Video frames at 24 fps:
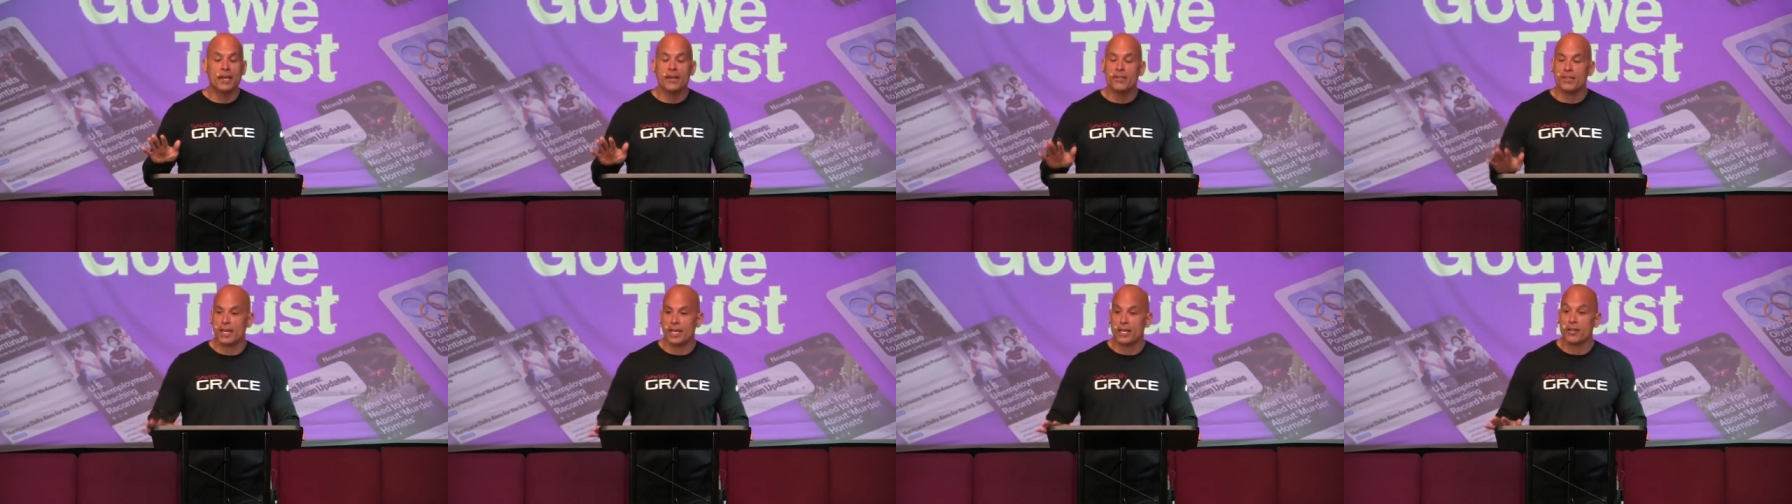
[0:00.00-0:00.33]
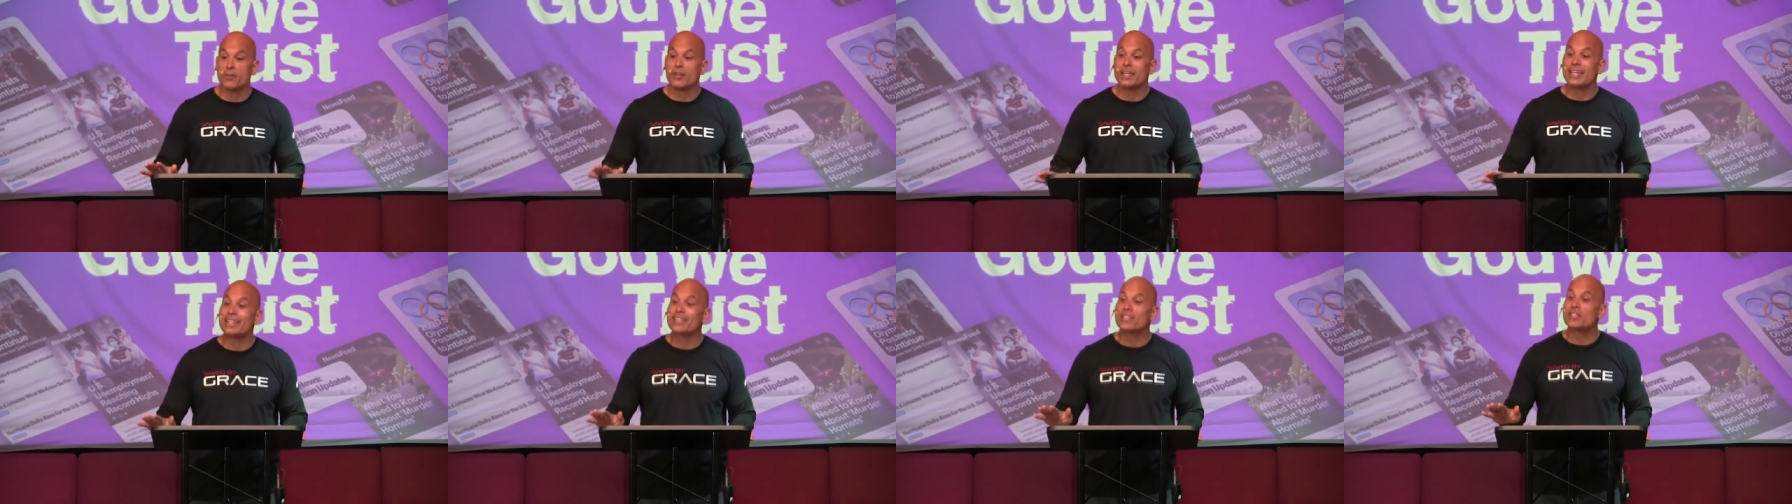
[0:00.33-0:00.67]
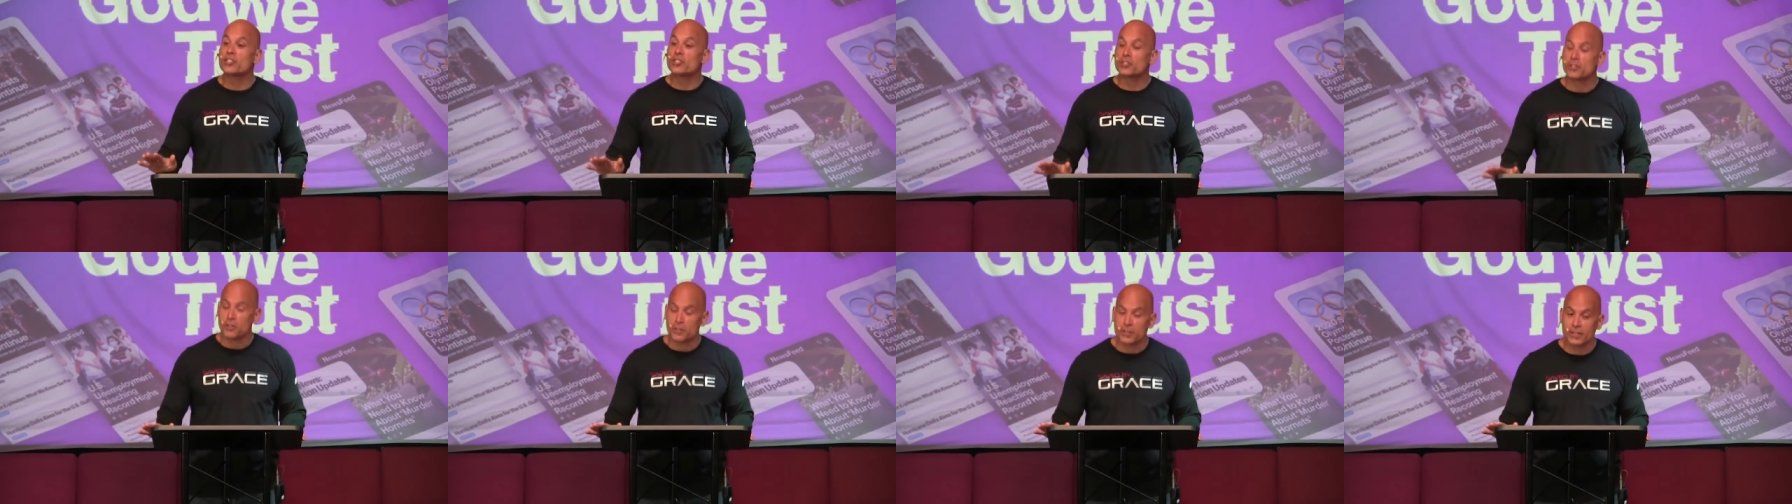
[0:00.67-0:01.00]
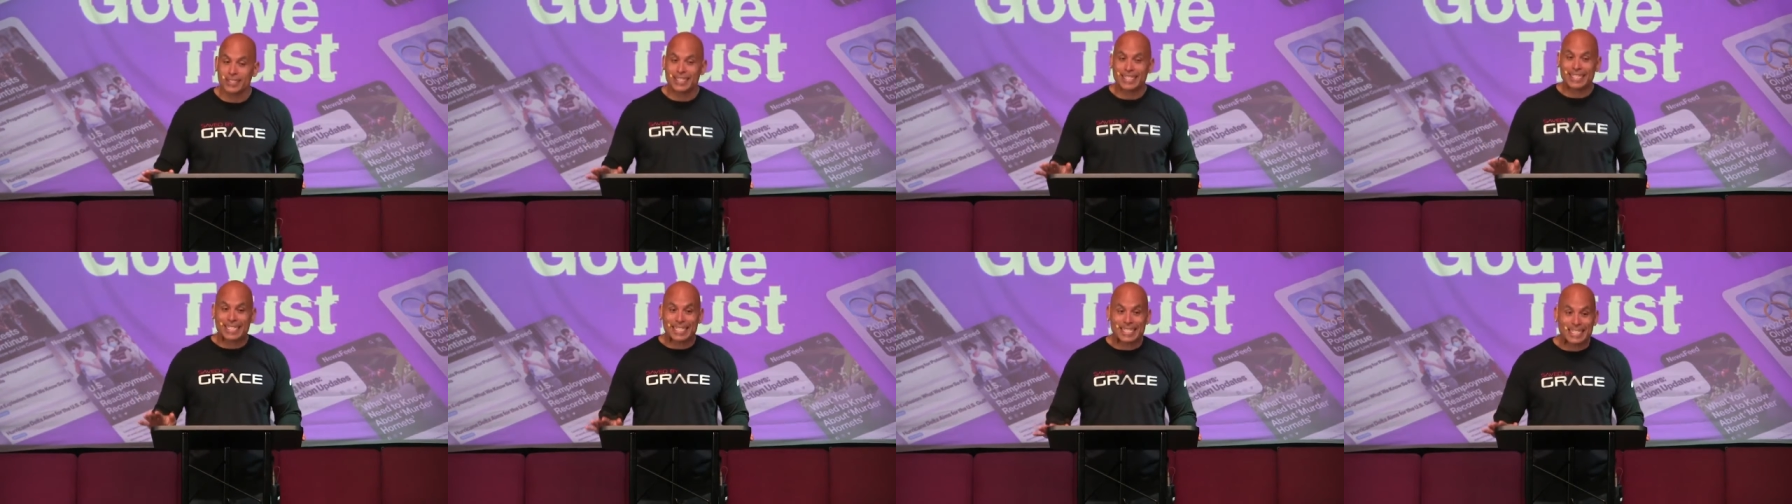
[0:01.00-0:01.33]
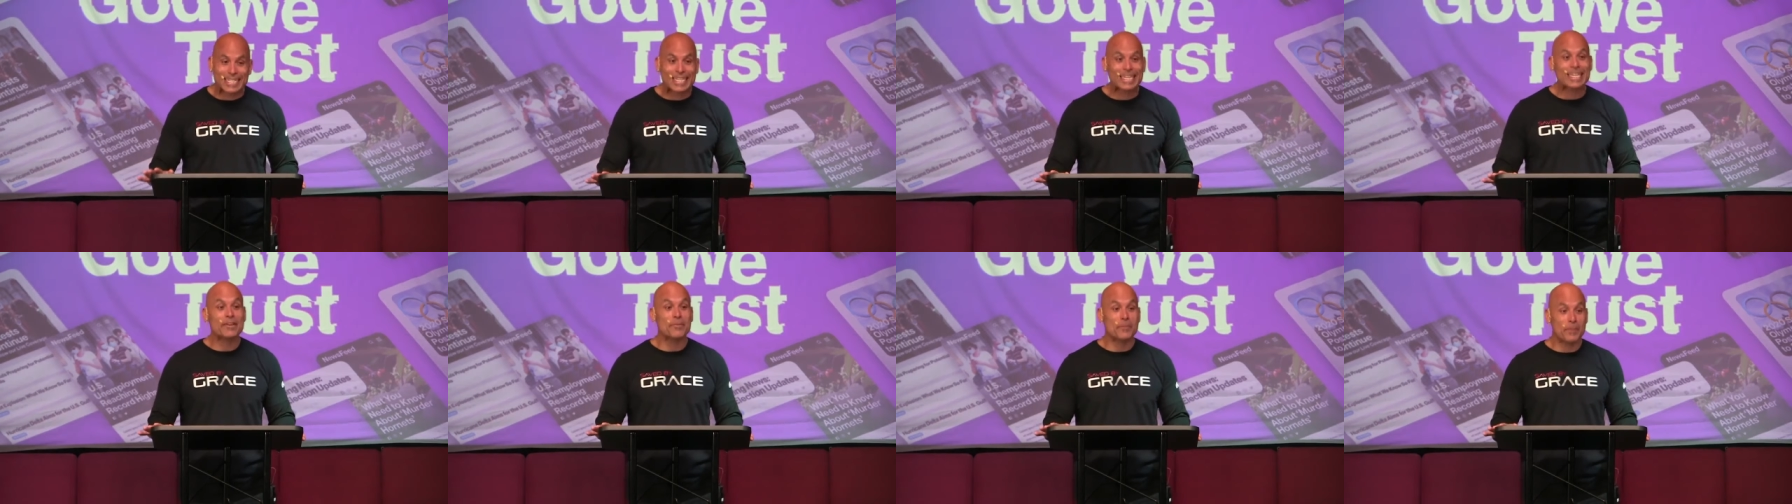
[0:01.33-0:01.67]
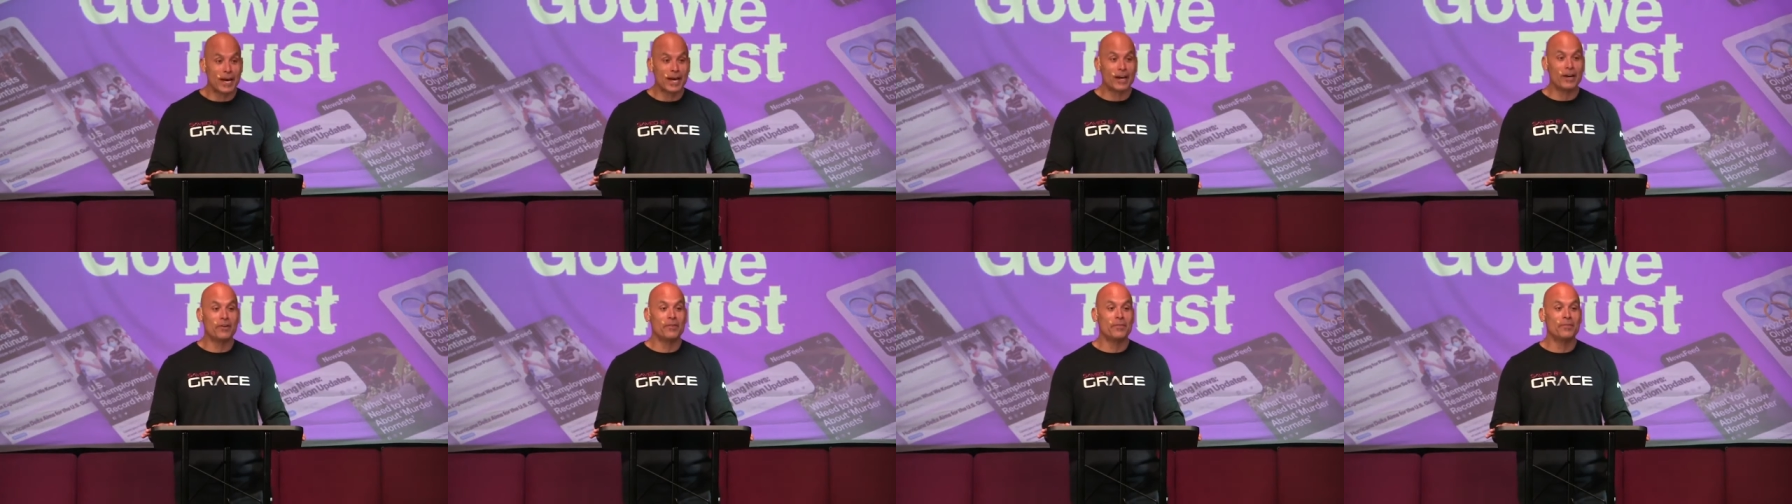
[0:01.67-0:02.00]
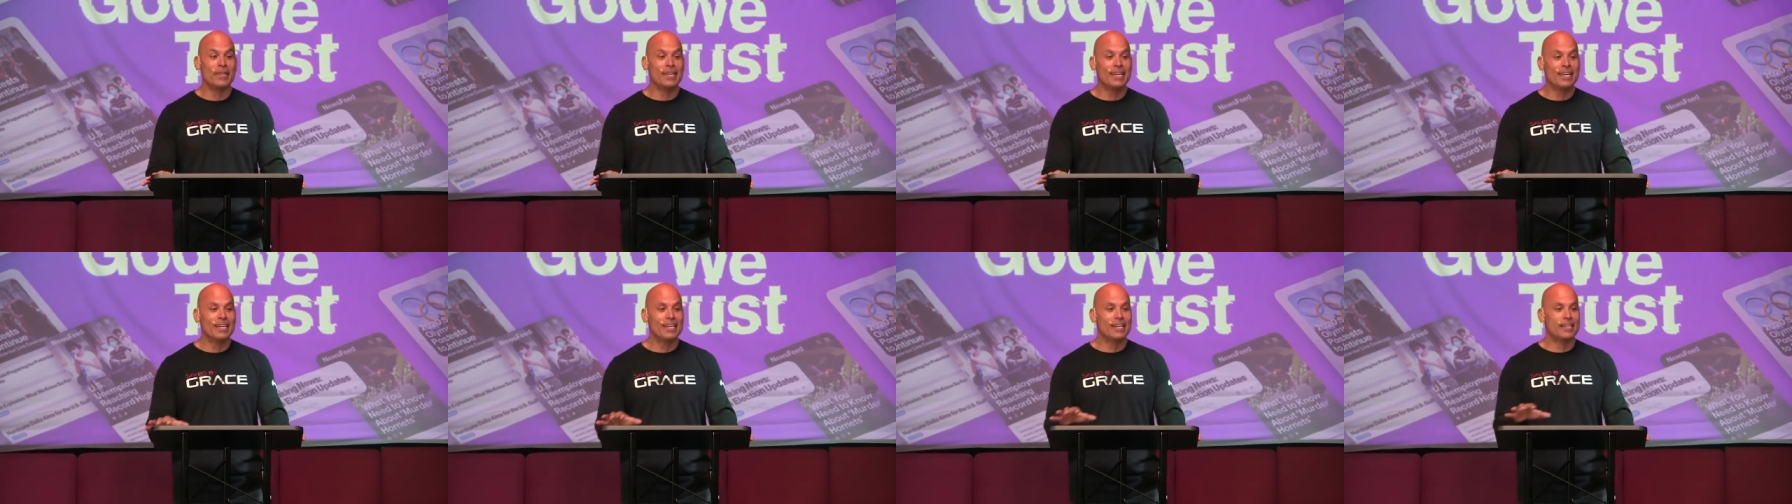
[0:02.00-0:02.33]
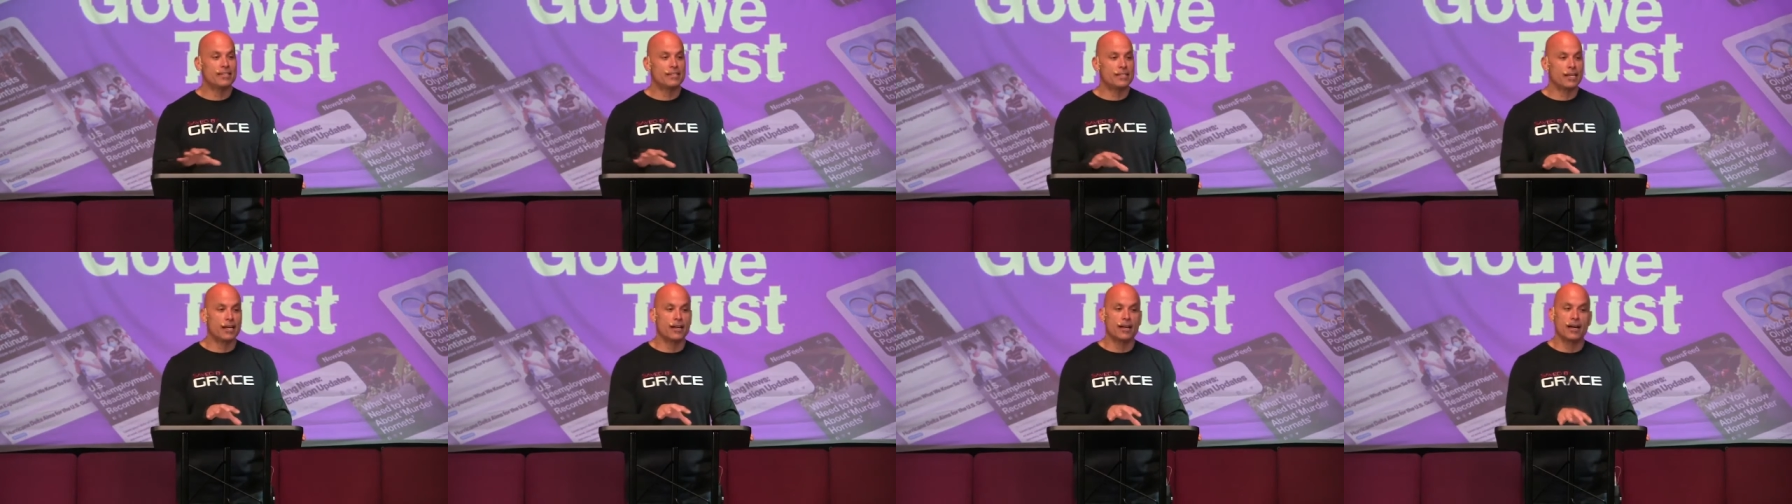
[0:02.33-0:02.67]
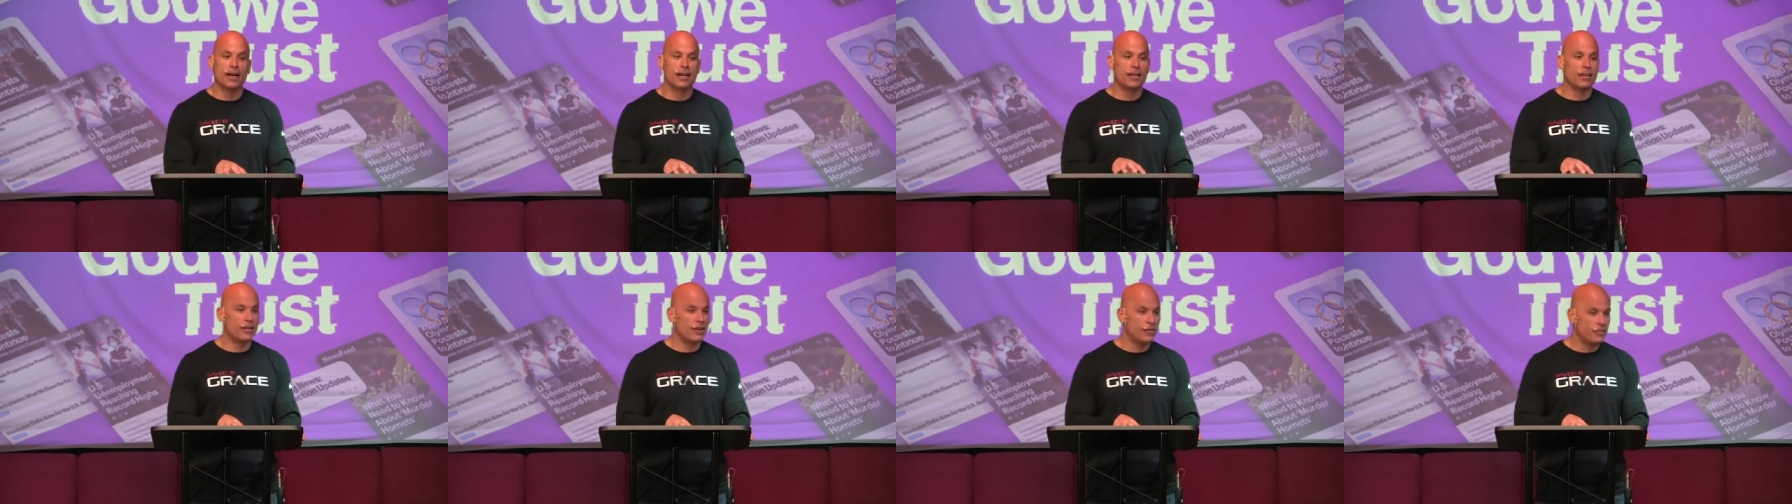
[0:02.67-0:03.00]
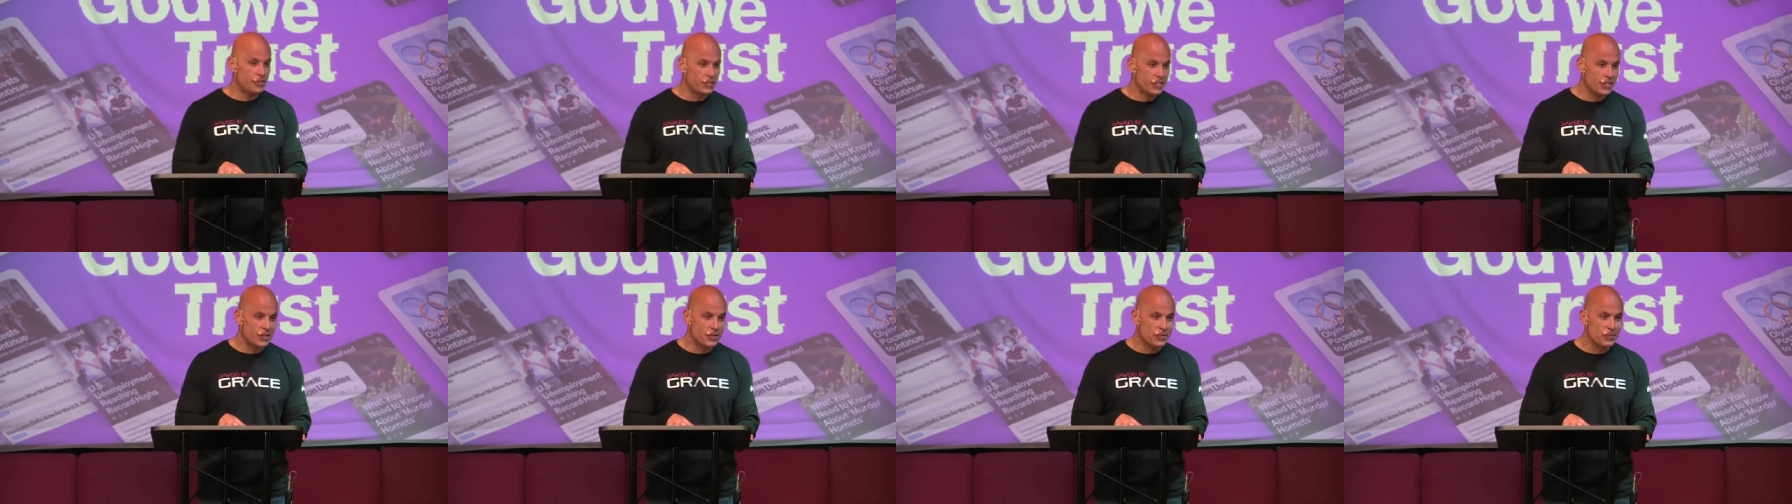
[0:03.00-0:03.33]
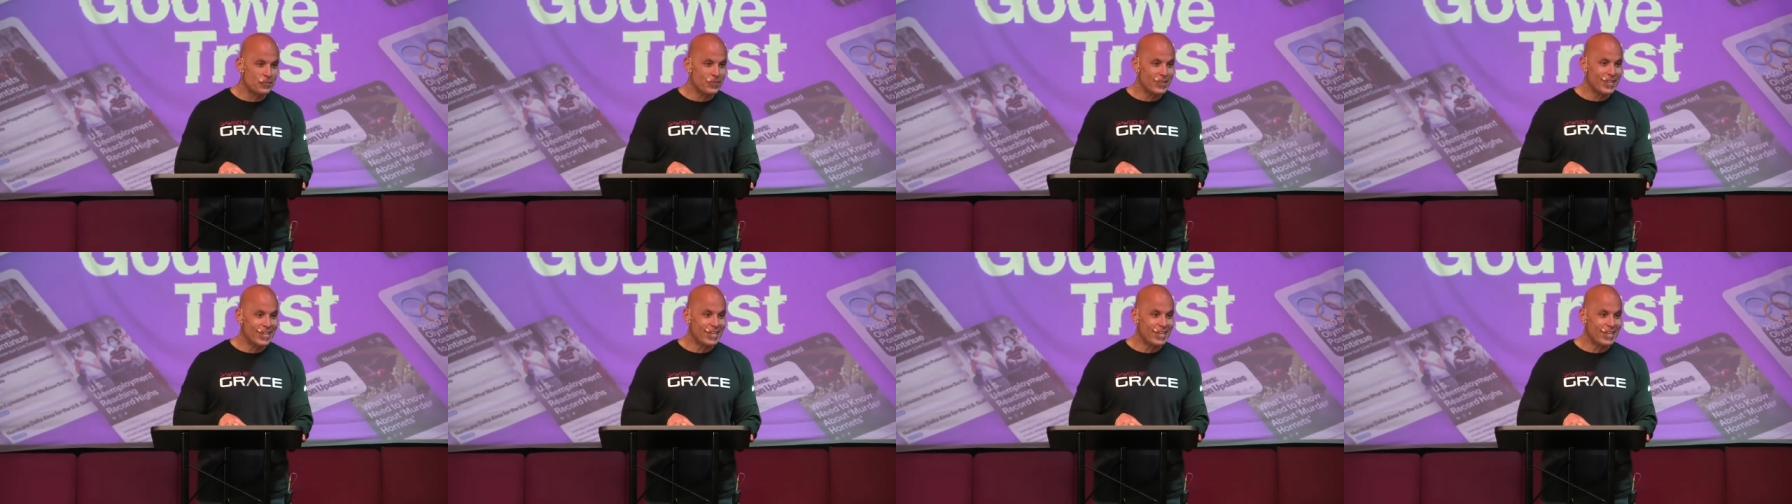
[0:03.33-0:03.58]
that you need certainty about, is that God loves you.